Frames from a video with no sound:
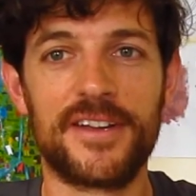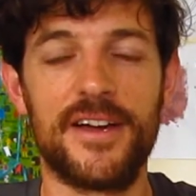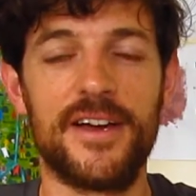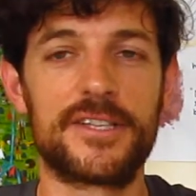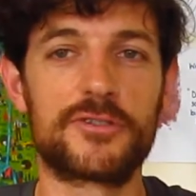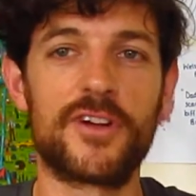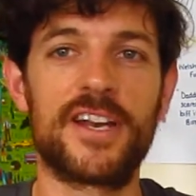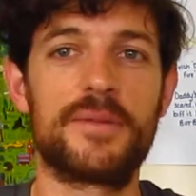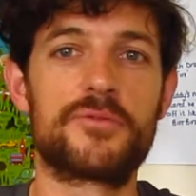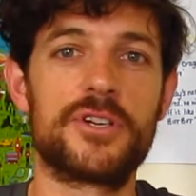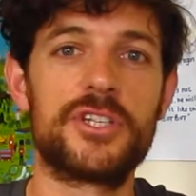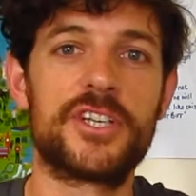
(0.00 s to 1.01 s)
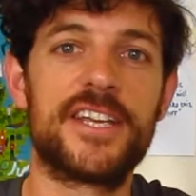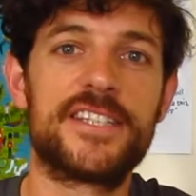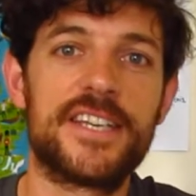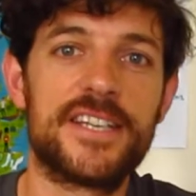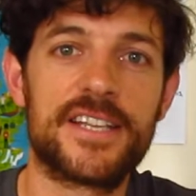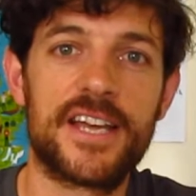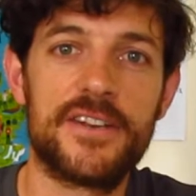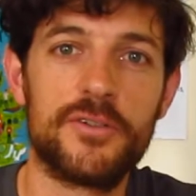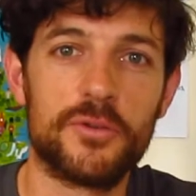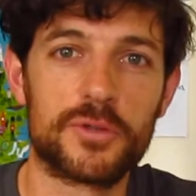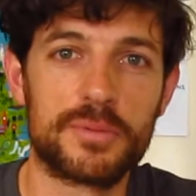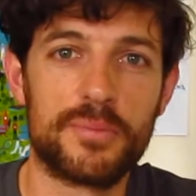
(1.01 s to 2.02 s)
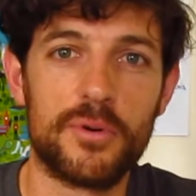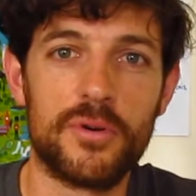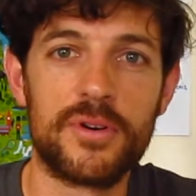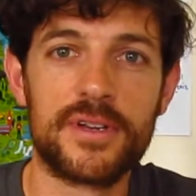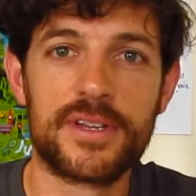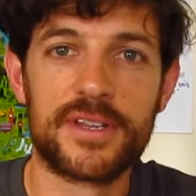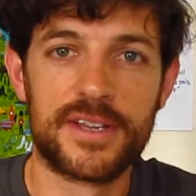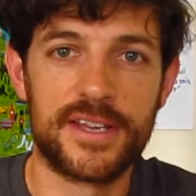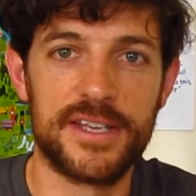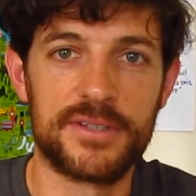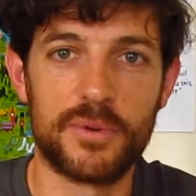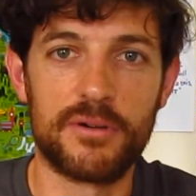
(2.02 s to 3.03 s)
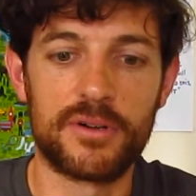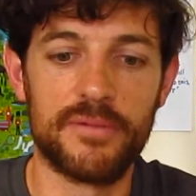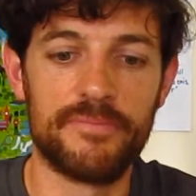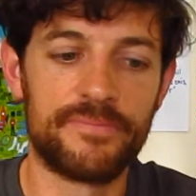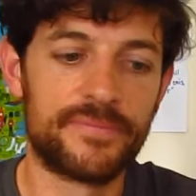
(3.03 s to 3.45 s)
It's greatly appreciated and all support is welcome.